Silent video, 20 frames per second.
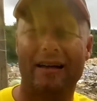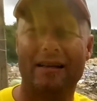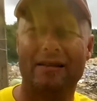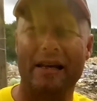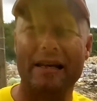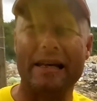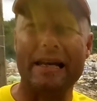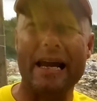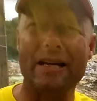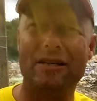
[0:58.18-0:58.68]

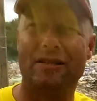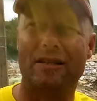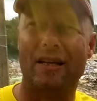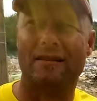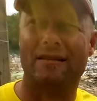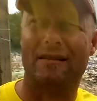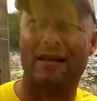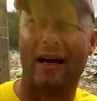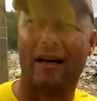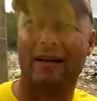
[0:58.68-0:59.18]
is a niche
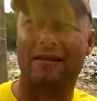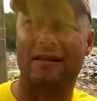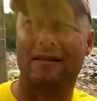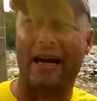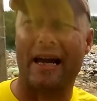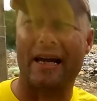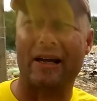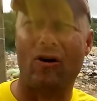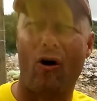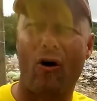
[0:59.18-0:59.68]
that started
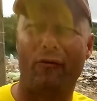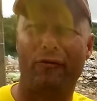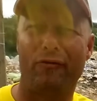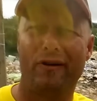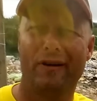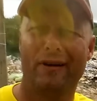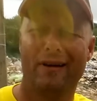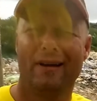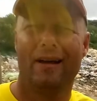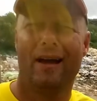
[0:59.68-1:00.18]
to take off.
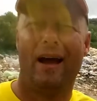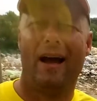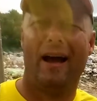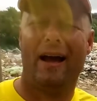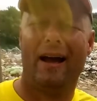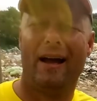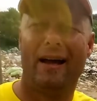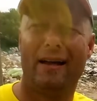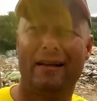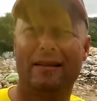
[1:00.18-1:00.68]

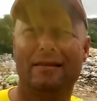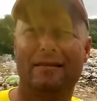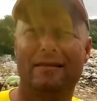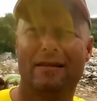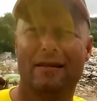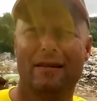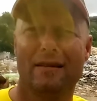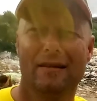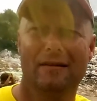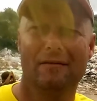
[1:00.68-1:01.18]
And
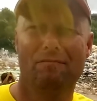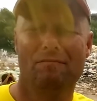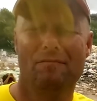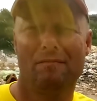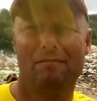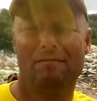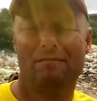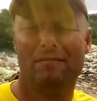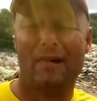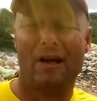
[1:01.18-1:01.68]

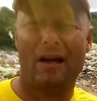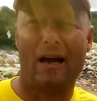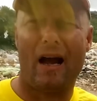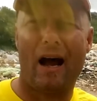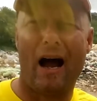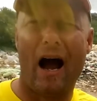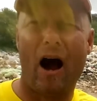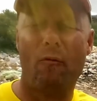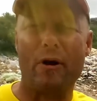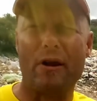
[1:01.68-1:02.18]

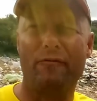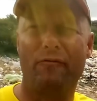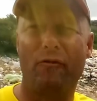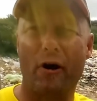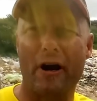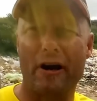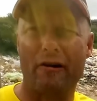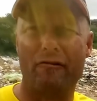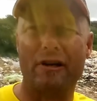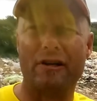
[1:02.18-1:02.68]
are we
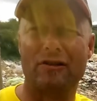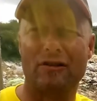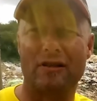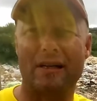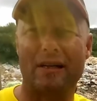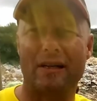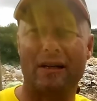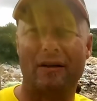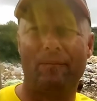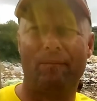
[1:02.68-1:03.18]

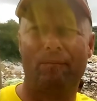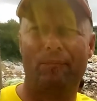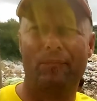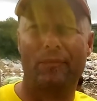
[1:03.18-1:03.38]
voyeuristic,